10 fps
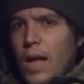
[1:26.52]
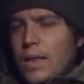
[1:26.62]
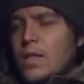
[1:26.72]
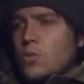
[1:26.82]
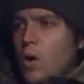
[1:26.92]

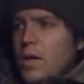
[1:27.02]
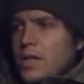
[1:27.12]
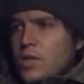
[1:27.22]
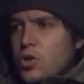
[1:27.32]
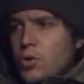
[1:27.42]
And that's what I
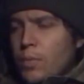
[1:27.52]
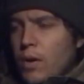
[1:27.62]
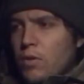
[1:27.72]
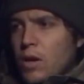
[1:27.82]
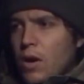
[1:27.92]
did during
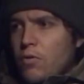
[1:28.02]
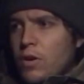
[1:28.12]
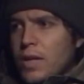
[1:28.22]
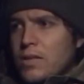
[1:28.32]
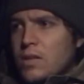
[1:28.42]
my
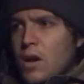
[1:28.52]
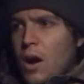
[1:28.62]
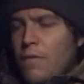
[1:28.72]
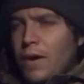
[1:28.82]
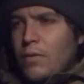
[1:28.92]
recovery is
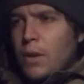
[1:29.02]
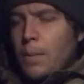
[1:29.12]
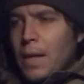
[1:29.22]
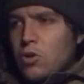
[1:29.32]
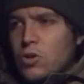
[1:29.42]
that I found
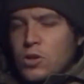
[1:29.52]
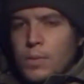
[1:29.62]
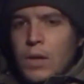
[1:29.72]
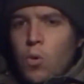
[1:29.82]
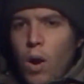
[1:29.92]
that mantras
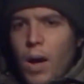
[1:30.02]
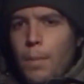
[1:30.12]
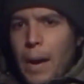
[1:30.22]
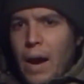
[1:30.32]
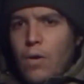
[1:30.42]
to be quite
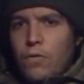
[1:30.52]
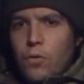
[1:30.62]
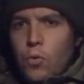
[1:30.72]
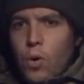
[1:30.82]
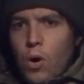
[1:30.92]
a
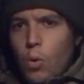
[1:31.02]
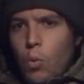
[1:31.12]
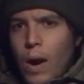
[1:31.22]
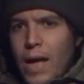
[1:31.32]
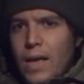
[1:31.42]
powerful
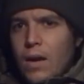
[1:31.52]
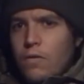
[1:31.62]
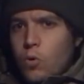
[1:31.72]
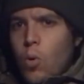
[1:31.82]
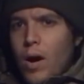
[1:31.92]
way
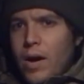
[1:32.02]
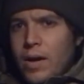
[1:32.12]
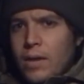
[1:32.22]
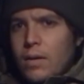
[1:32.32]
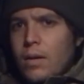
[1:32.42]
of
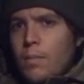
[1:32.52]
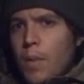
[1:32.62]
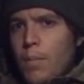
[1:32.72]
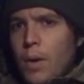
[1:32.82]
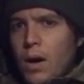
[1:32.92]
quieting
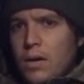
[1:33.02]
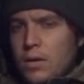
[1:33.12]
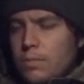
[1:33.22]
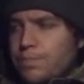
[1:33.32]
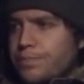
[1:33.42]
my mind.